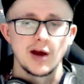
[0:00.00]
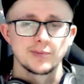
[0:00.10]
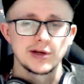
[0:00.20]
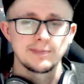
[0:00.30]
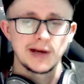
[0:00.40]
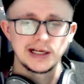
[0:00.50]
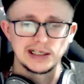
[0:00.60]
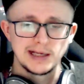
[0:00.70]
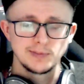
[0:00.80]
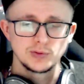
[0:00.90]
prepaid
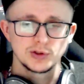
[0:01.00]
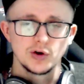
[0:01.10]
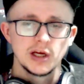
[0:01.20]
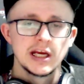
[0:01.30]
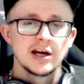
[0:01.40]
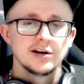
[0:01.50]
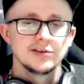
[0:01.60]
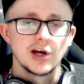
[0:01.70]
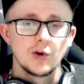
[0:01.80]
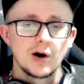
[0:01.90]
label. Look,
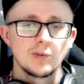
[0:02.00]
no one